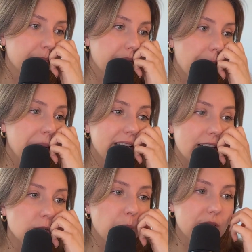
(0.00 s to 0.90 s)
But yeah,
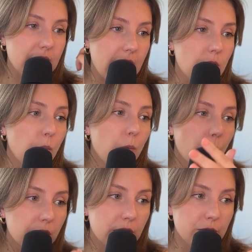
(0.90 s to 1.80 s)
so we said
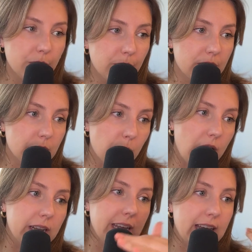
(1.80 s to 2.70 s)
working to increase
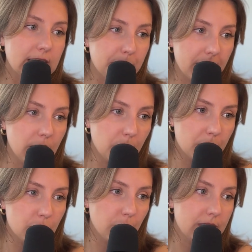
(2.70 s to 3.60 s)
equality, expanding human
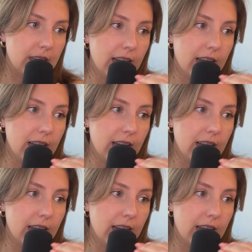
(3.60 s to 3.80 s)
choices,